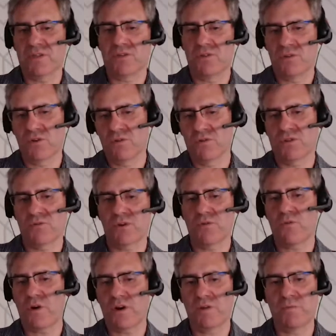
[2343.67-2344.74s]
all those
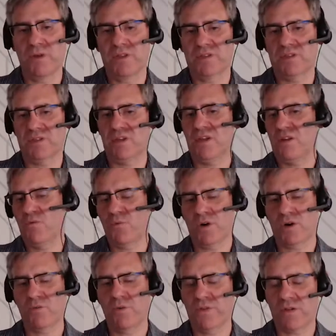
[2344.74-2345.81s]
requirements, can
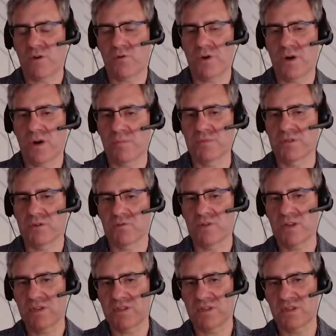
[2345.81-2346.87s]
work with our app. So
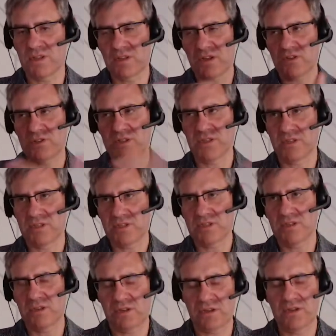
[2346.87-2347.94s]
that there's this
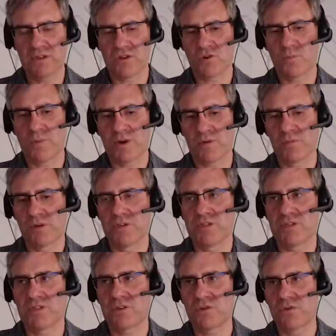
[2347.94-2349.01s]
interoperability
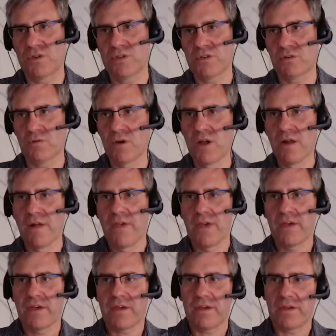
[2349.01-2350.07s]
story. So
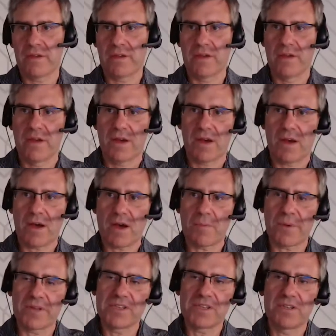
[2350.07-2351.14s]
up
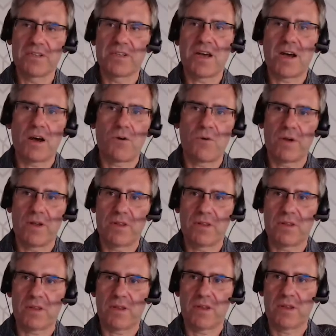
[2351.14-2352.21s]
until now,
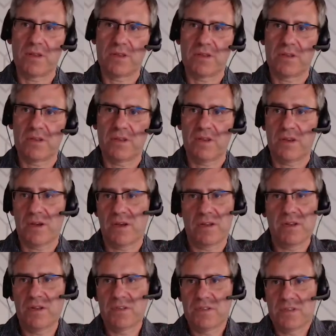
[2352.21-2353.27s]
and yeah,
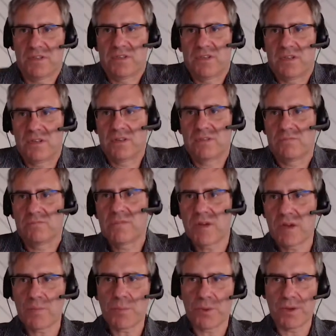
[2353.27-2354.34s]
this is still
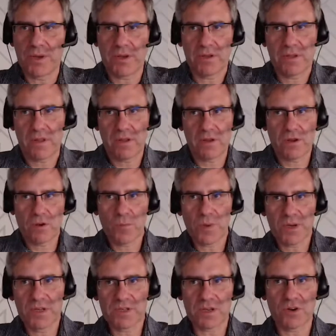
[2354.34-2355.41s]
happening,
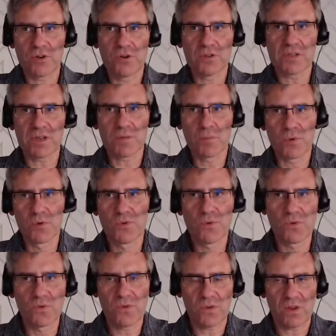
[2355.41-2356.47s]
companies are using
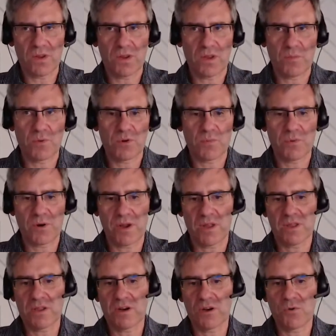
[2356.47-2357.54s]
Bluetooth in a
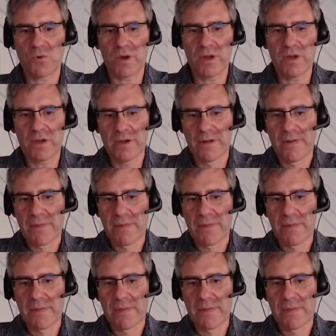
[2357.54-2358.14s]
proprietary way.